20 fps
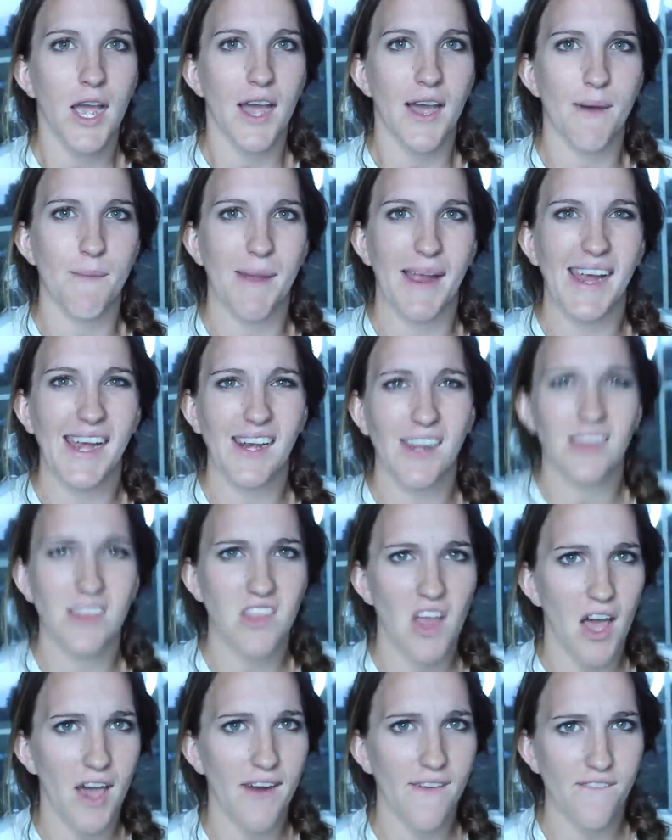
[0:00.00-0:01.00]
um, I eat a
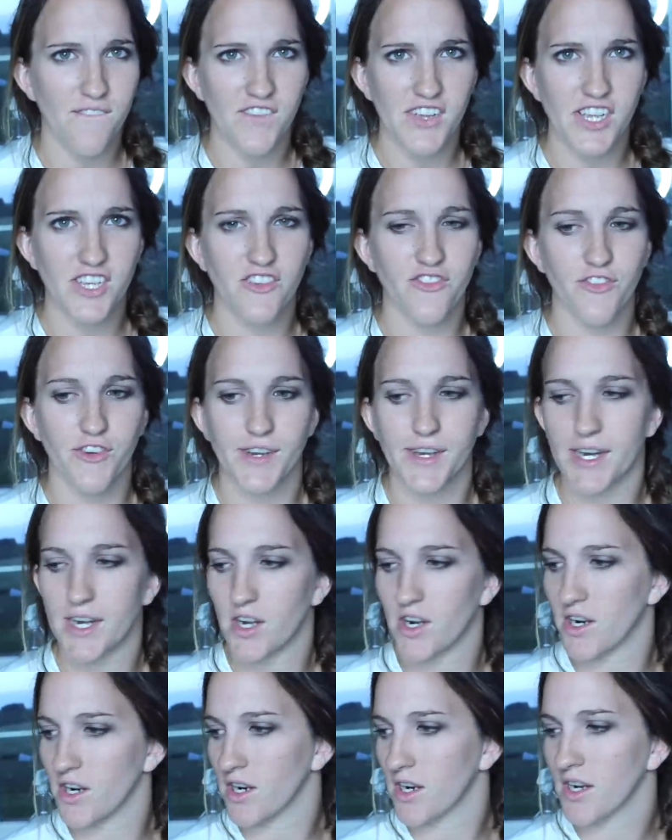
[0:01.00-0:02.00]
lot of fish for
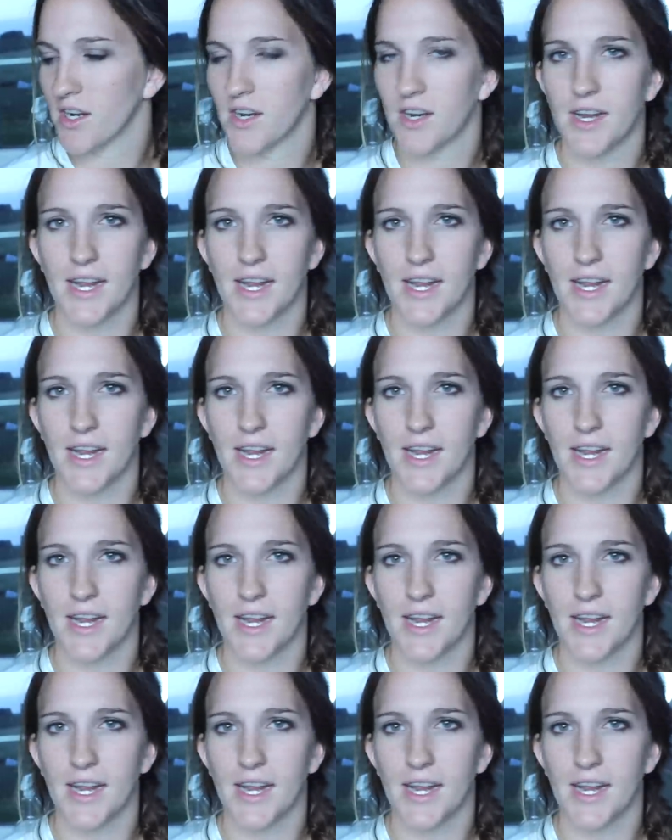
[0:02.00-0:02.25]
dinner.